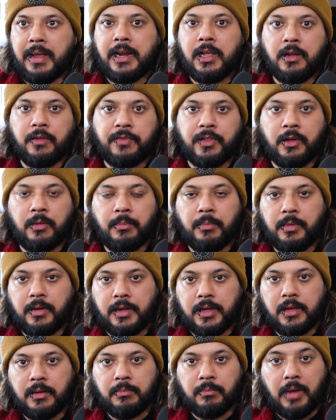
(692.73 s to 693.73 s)
many of them,
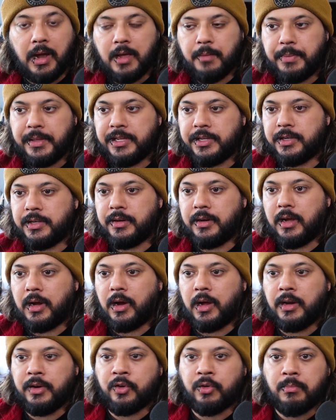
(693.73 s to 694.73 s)
in my opinion,
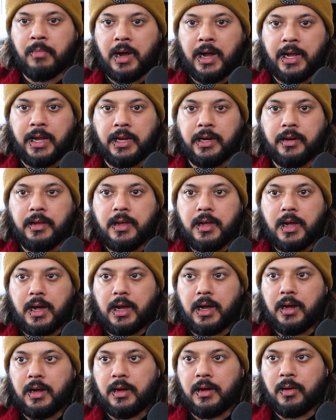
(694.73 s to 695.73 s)
undermine
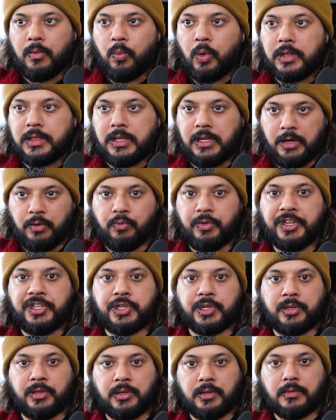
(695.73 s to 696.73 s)
what the
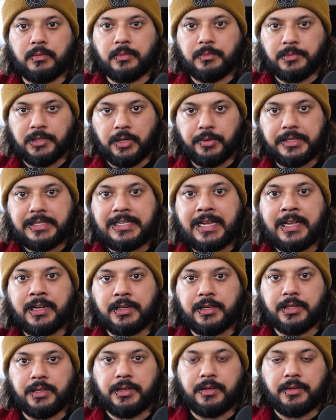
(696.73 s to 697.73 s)
original,
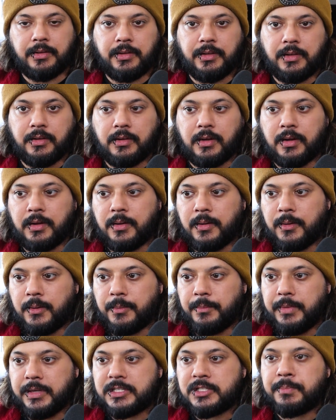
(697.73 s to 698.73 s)
intended
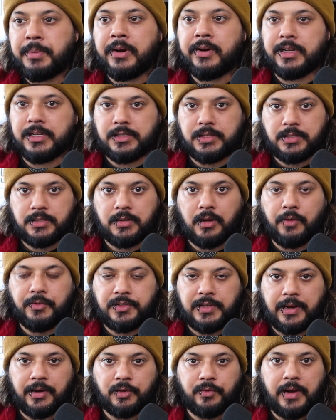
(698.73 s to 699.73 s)
experience of
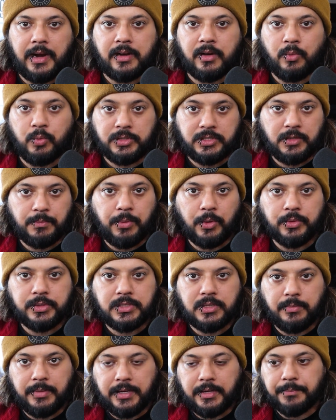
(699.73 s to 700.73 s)
Satisfactory was
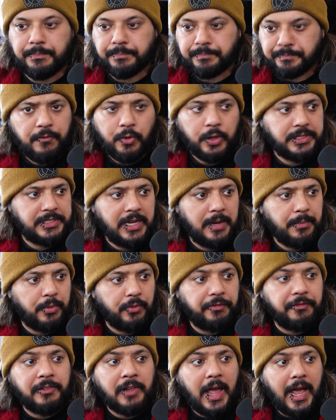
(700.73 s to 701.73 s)
supposed to be. For example,
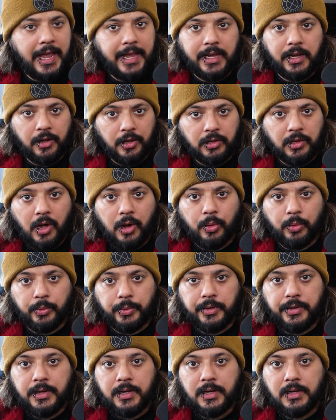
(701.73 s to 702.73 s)
flying
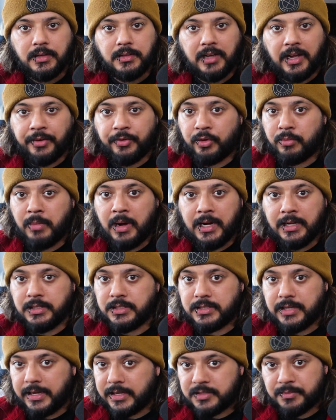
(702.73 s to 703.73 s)
alone
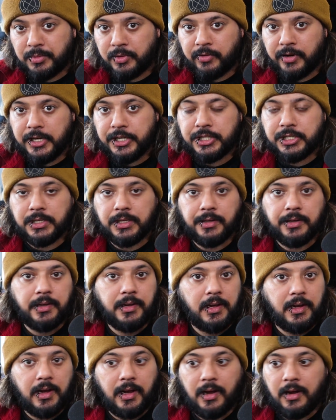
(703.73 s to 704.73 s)
undermines exploration
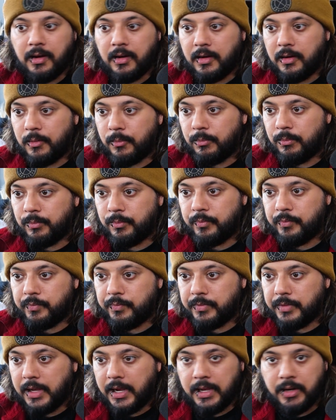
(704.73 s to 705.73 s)

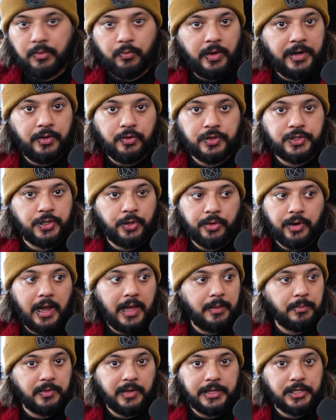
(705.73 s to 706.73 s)
and renders certain
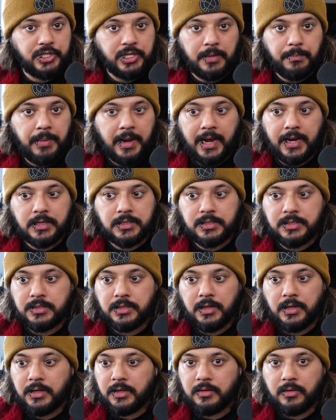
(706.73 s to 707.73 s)
items like jetpacks,
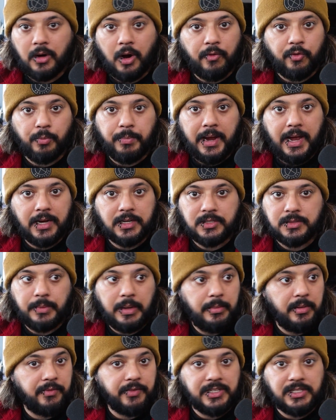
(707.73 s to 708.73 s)
hover packs,
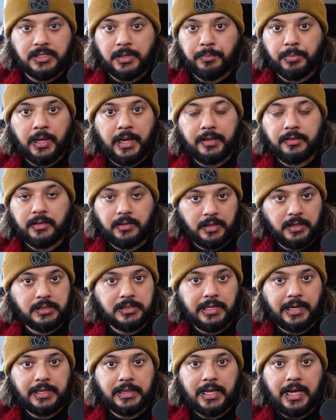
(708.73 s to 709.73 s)
maybe even zip lines and
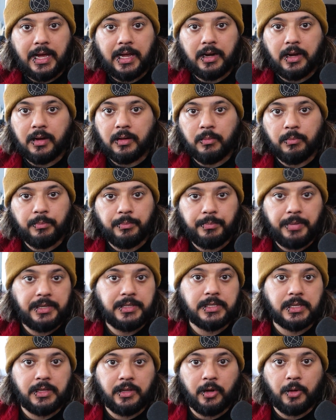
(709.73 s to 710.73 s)
things like that,
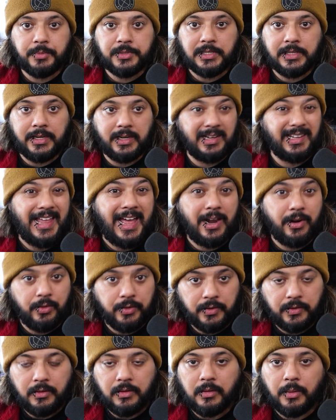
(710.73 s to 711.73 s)
basically obsolete, and
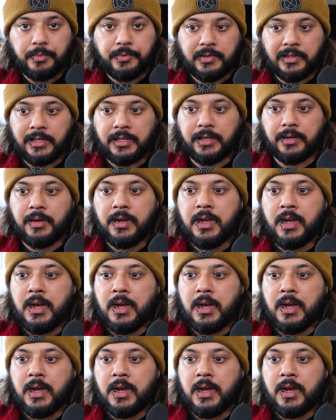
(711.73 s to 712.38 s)
ladders obsolete.